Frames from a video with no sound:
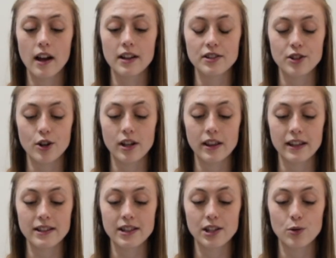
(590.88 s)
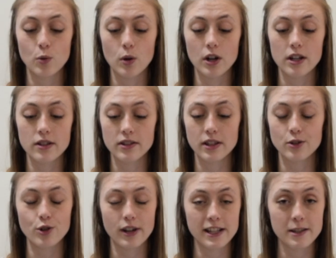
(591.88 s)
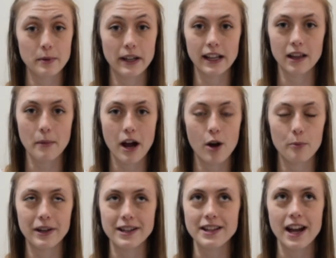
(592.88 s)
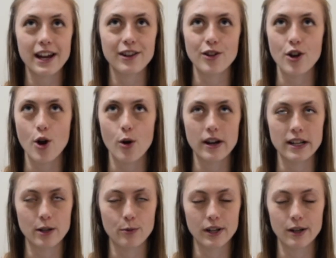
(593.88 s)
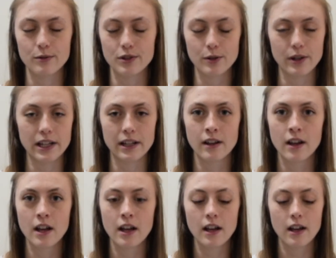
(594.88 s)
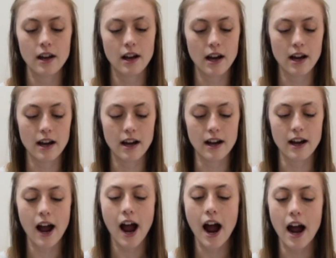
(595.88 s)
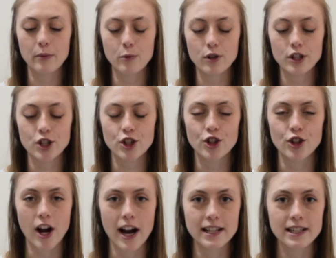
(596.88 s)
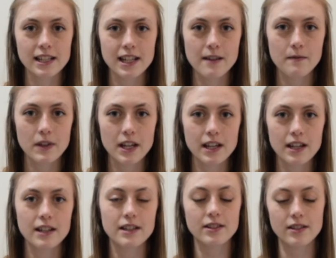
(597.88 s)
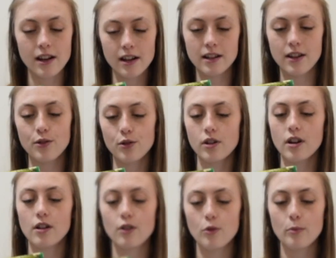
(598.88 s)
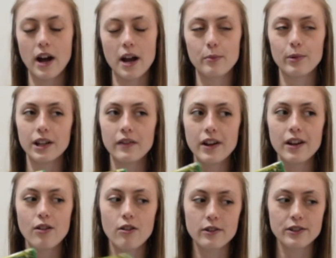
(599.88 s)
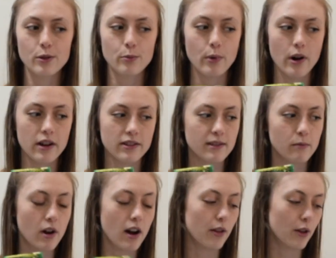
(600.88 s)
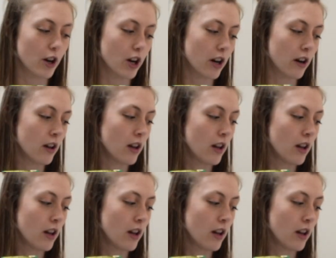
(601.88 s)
starting these indoors and transplanting them out because I had no idea what I was doing. I'm going to try to give these another go, but I believe I also bought some other